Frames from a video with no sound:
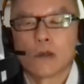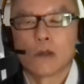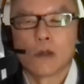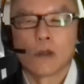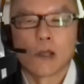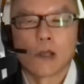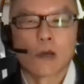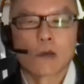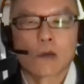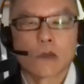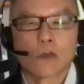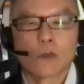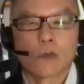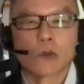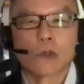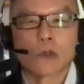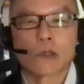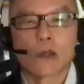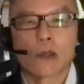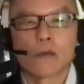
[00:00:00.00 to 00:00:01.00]
allows them
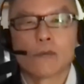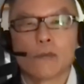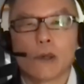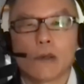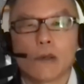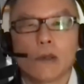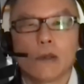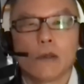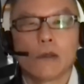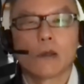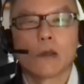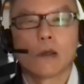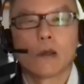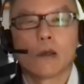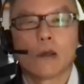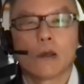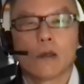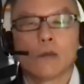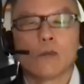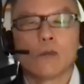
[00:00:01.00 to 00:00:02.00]
to save money
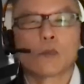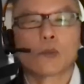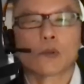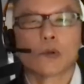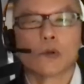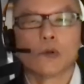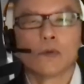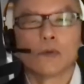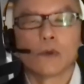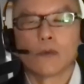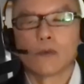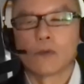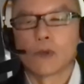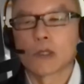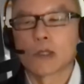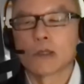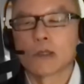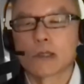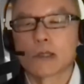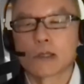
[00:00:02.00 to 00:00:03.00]
and improve
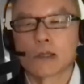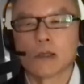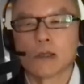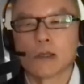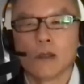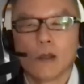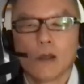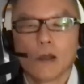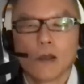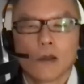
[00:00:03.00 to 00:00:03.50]
efficiency